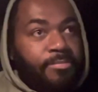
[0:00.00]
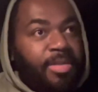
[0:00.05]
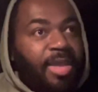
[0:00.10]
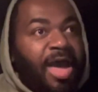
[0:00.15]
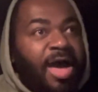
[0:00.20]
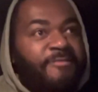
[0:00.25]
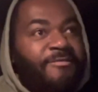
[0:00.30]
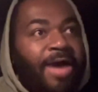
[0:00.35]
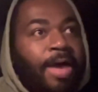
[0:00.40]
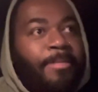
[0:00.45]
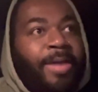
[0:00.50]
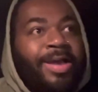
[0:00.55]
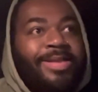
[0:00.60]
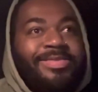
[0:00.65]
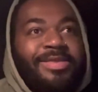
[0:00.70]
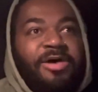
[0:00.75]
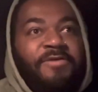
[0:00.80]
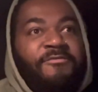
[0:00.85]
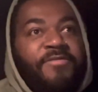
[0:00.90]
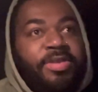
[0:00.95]
I found
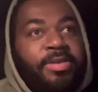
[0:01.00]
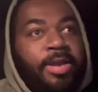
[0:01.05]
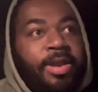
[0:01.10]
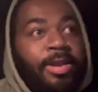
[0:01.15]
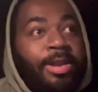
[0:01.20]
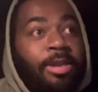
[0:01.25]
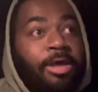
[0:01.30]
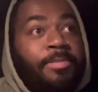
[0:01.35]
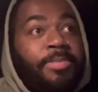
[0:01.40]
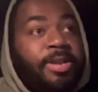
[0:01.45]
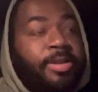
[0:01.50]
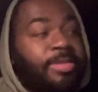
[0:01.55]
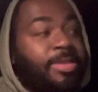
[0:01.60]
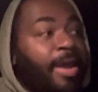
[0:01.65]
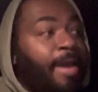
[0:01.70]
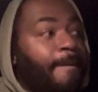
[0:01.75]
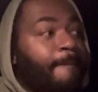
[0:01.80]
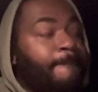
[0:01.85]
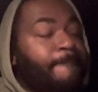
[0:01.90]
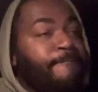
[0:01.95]
myself in, in a little bit of
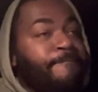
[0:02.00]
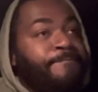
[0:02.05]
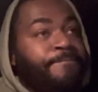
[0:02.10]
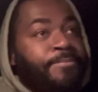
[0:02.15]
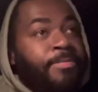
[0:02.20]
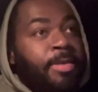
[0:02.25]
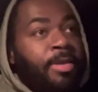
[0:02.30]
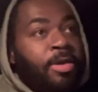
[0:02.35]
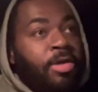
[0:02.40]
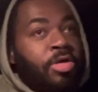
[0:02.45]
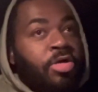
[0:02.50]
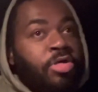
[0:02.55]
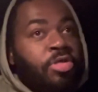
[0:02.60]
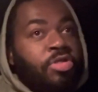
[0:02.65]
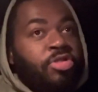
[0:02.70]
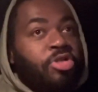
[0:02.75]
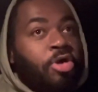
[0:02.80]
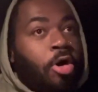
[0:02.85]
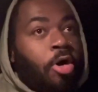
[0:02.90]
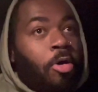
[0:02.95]
debt.
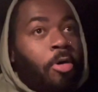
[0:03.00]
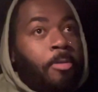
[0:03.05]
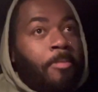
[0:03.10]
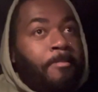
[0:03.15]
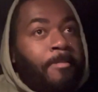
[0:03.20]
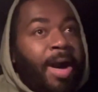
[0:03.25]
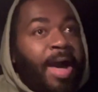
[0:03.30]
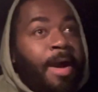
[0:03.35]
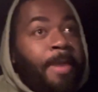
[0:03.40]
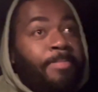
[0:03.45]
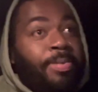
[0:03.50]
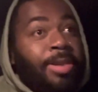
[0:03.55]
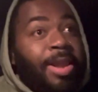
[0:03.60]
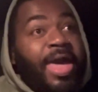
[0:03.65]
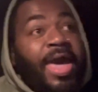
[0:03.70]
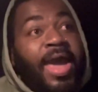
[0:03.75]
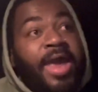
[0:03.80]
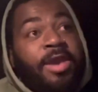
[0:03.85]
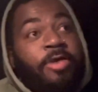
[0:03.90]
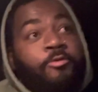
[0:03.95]
So my
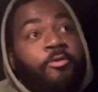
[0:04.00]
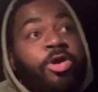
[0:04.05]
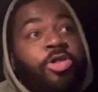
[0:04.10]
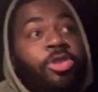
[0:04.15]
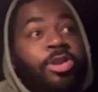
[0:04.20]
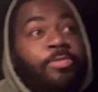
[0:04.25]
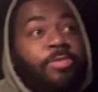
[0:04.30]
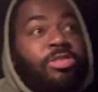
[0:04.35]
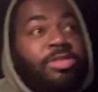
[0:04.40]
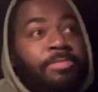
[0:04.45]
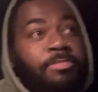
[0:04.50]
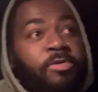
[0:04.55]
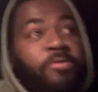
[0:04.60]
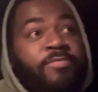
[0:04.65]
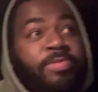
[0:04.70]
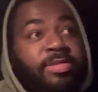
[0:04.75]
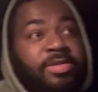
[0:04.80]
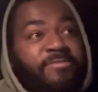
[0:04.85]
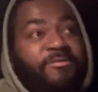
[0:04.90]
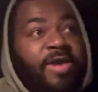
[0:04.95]
plan originally was to
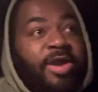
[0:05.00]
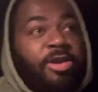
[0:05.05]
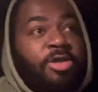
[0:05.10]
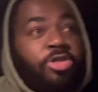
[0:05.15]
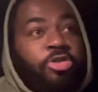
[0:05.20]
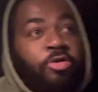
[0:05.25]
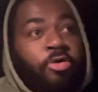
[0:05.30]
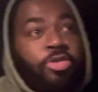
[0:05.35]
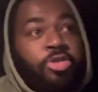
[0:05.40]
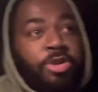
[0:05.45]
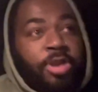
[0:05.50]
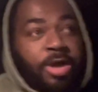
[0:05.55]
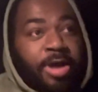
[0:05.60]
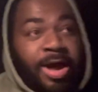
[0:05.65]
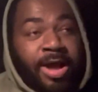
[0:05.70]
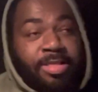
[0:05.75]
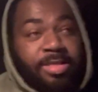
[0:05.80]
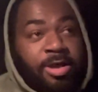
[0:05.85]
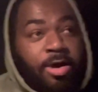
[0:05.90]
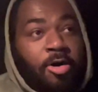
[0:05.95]
move to Savannah, Georgia to
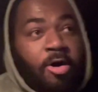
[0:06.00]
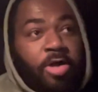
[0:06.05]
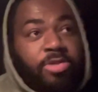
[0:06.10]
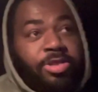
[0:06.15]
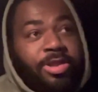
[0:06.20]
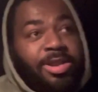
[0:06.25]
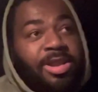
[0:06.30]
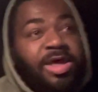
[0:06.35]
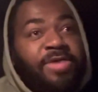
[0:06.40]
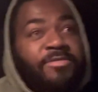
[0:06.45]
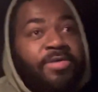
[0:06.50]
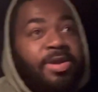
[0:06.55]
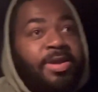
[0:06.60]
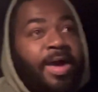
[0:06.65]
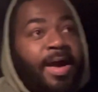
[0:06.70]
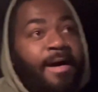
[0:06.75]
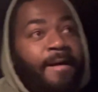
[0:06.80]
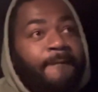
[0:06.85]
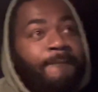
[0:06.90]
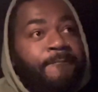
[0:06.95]
cut the cost of living
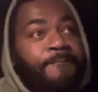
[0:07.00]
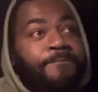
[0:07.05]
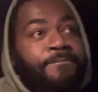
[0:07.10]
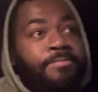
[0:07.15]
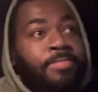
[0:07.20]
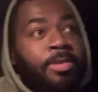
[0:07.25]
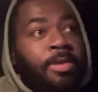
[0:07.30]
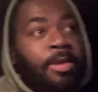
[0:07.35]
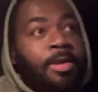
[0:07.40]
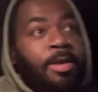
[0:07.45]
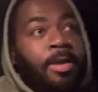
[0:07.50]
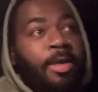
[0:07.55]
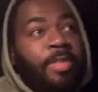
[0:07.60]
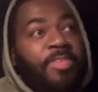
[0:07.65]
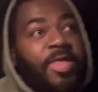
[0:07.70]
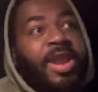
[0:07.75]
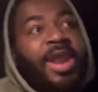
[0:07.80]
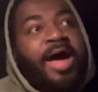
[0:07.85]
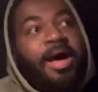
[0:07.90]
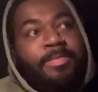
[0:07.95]
down.
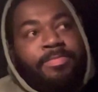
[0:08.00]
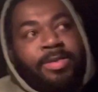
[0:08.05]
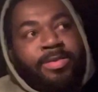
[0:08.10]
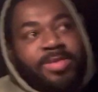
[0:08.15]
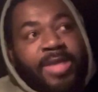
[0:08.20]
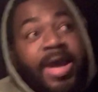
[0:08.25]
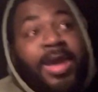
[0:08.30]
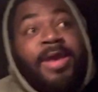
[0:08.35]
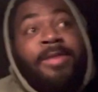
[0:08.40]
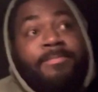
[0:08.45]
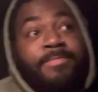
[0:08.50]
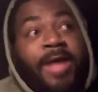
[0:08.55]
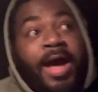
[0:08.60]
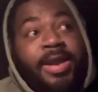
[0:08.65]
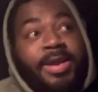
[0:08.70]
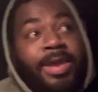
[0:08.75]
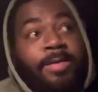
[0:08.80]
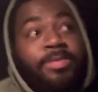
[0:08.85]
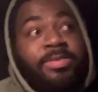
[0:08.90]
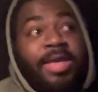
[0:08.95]
Then I, the second
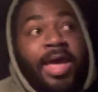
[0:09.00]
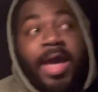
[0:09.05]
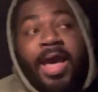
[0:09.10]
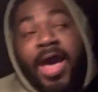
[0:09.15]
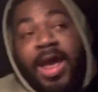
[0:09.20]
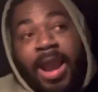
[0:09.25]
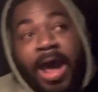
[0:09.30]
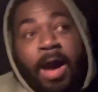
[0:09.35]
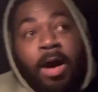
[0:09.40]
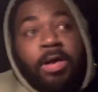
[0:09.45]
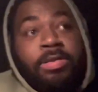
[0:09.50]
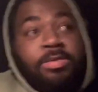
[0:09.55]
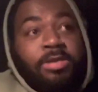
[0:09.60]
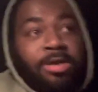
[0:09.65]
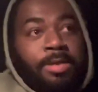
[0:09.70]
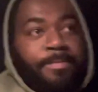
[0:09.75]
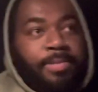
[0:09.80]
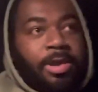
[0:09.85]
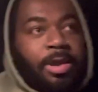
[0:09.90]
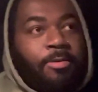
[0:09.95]
idea was that, and I also
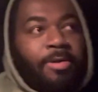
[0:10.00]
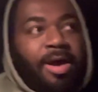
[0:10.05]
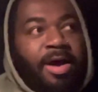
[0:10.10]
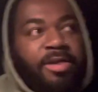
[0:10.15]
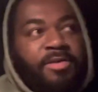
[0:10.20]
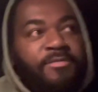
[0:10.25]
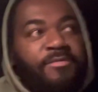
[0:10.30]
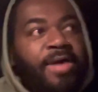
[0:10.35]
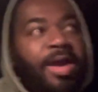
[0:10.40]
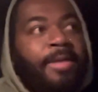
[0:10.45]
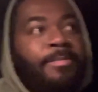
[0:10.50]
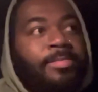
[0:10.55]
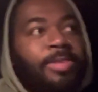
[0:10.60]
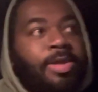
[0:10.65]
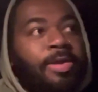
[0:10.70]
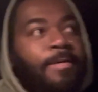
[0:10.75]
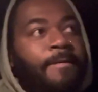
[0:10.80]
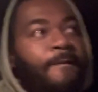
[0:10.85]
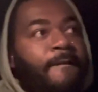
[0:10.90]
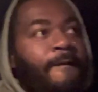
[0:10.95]
could be around family.